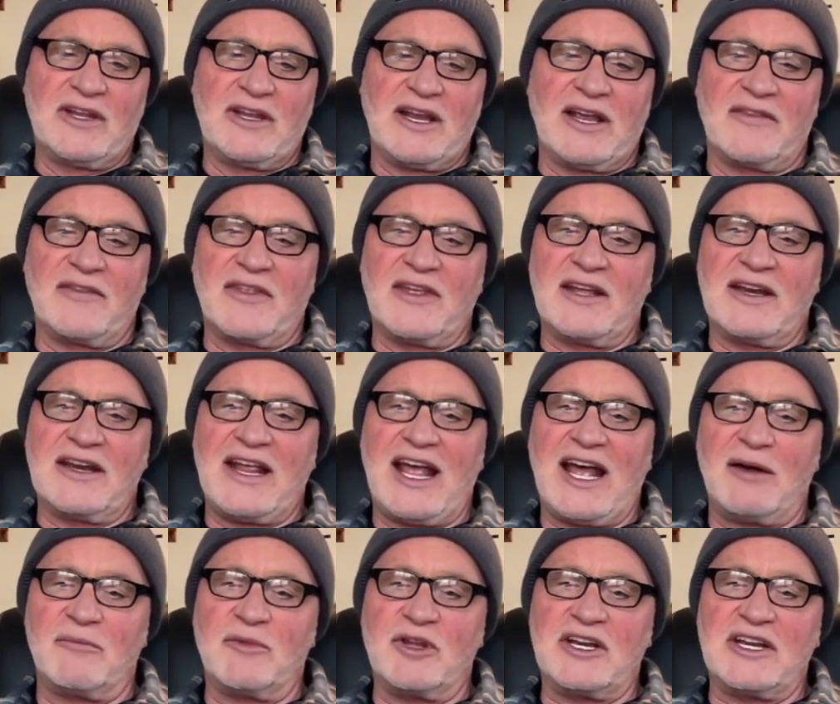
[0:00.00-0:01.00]
and then
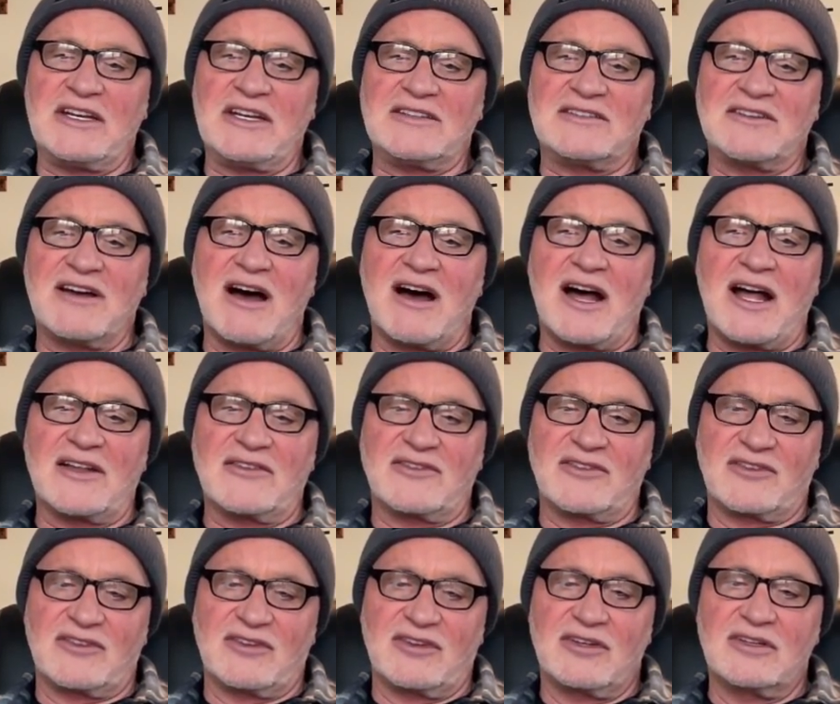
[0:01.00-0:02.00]
how many
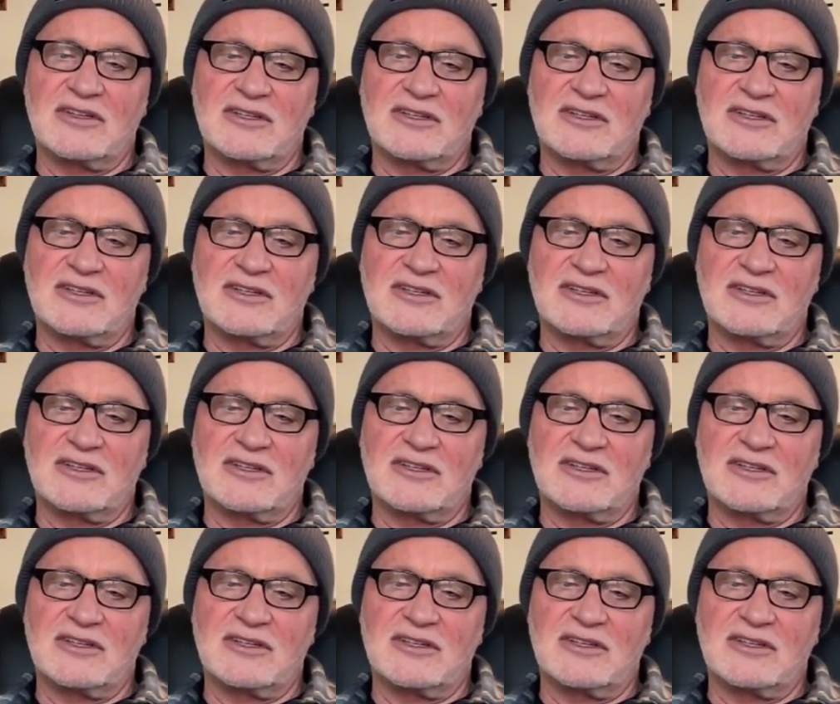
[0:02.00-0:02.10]
dots,